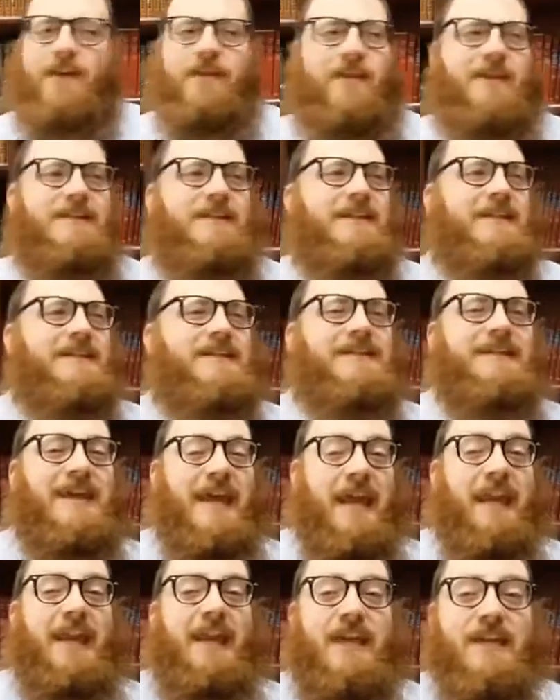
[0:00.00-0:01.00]

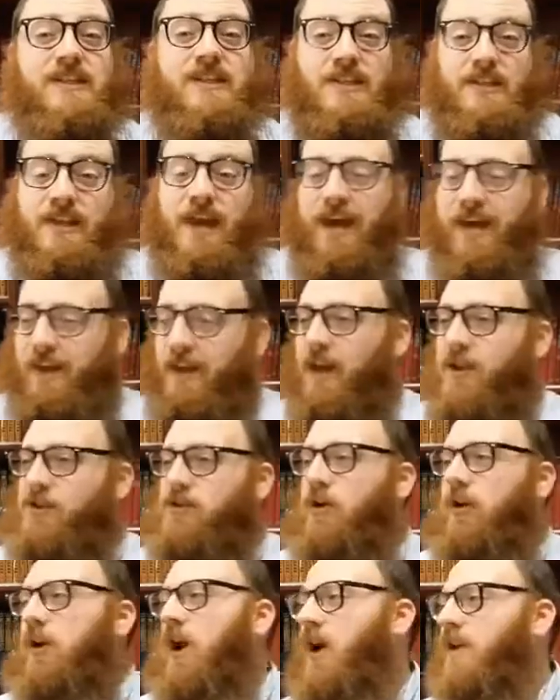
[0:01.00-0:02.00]
It is a
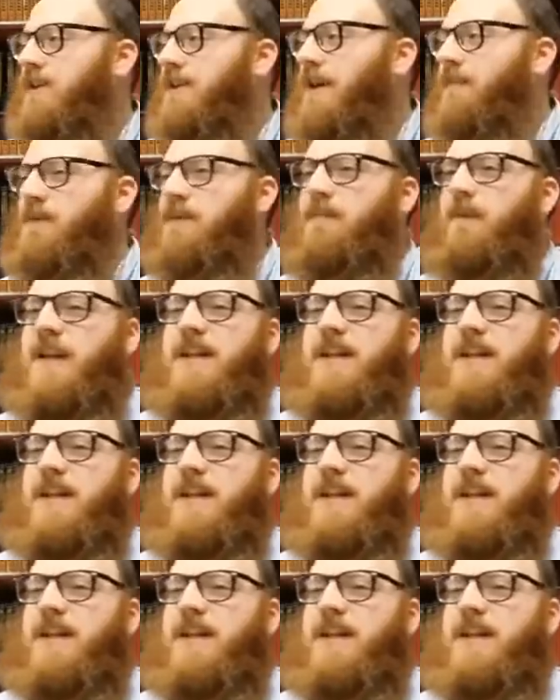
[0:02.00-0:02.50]
psychological concept, but